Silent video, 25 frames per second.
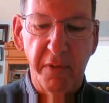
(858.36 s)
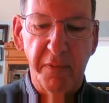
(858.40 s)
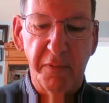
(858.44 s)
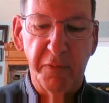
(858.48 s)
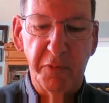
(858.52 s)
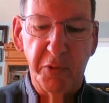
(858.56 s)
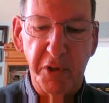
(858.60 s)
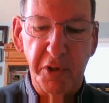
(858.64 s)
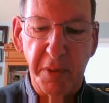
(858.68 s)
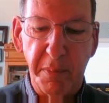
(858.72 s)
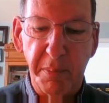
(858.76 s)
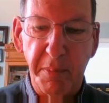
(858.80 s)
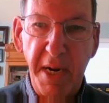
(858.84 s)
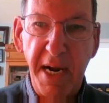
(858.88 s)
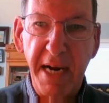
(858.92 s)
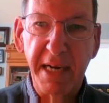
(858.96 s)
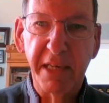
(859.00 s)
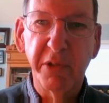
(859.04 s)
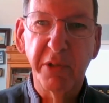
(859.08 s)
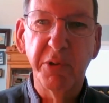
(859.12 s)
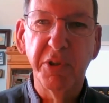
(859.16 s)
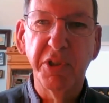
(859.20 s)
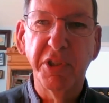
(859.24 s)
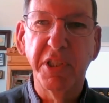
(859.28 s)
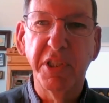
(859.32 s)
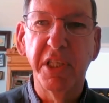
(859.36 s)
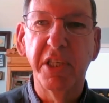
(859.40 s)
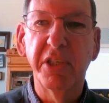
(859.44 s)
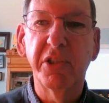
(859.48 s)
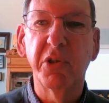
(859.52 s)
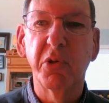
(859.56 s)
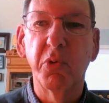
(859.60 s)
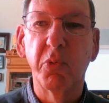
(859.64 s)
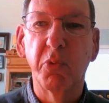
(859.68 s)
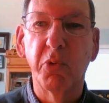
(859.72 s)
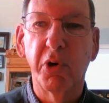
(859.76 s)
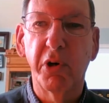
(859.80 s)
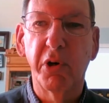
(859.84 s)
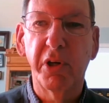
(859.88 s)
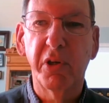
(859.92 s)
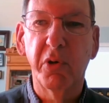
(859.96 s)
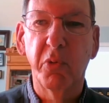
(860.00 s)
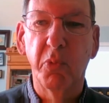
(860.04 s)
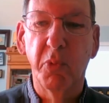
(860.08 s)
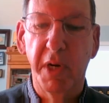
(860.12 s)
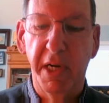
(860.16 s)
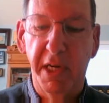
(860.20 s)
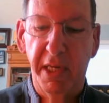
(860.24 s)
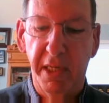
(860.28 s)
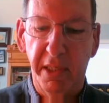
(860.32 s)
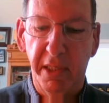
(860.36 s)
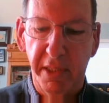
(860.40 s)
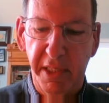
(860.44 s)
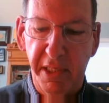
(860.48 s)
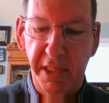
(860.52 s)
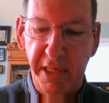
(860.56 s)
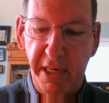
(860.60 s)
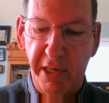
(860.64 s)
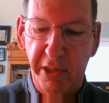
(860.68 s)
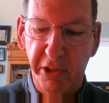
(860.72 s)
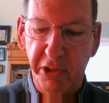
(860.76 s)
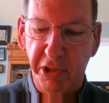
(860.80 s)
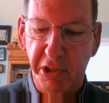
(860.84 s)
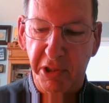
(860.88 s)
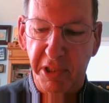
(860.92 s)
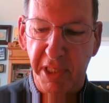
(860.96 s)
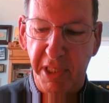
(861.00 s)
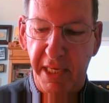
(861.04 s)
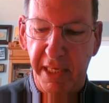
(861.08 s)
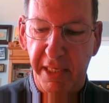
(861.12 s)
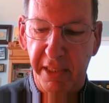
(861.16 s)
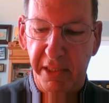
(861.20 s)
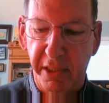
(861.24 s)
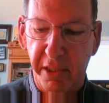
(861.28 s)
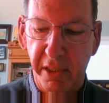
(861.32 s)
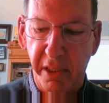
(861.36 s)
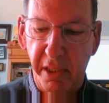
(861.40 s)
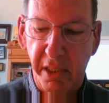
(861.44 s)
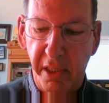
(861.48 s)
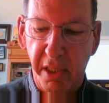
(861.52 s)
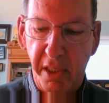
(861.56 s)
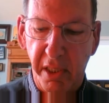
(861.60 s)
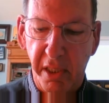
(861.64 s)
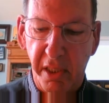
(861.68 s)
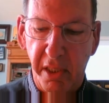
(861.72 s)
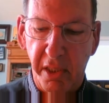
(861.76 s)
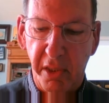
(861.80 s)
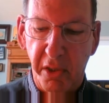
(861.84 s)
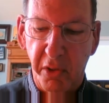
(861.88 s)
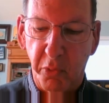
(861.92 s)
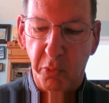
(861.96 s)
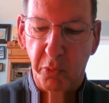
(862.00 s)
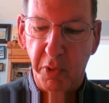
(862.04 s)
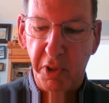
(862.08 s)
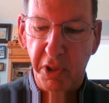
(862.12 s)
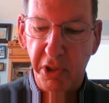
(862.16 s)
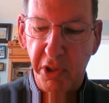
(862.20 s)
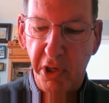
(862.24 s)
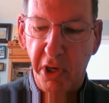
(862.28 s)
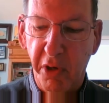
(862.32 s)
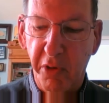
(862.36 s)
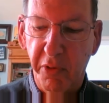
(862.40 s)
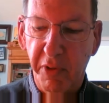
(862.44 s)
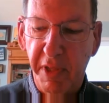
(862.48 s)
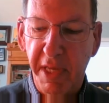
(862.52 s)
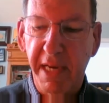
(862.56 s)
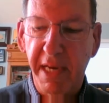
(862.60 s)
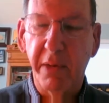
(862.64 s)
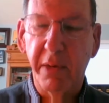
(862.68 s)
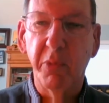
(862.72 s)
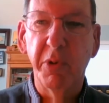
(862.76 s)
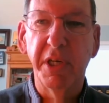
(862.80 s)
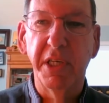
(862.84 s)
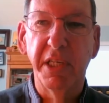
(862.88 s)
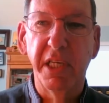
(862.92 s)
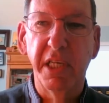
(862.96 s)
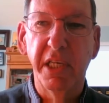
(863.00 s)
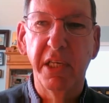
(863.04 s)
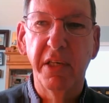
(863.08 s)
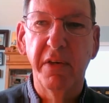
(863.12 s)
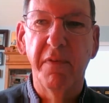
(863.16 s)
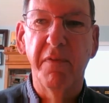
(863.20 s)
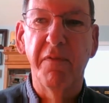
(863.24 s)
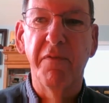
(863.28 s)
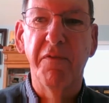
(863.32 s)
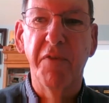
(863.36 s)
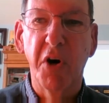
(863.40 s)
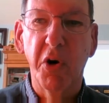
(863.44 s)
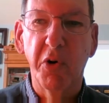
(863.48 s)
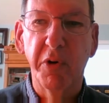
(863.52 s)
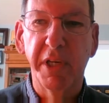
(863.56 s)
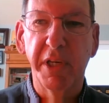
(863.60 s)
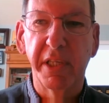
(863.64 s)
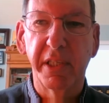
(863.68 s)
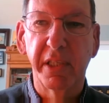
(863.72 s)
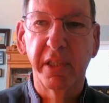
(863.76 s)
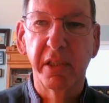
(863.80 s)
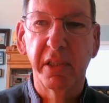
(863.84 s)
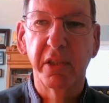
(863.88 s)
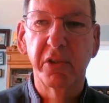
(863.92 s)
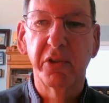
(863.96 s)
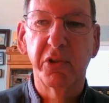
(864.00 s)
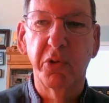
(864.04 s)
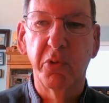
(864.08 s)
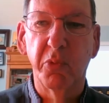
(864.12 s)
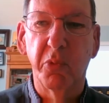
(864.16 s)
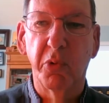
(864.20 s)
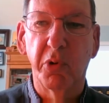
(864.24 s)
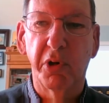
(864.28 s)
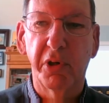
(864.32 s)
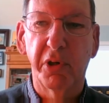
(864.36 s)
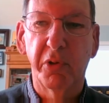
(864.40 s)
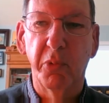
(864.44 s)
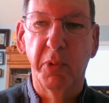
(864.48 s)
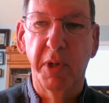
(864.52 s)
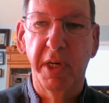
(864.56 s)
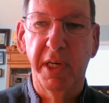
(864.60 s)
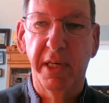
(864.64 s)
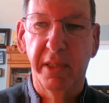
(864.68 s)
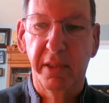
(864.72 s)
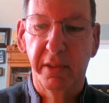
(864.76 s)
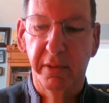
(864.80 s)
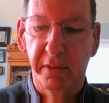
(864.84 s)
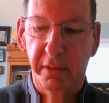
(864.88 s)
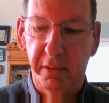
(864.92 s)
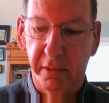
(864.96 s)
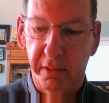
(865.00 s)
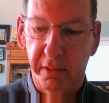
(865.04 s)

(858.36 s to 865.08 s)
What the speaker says: For democracy to work well in our state, we know that we need voting to work well.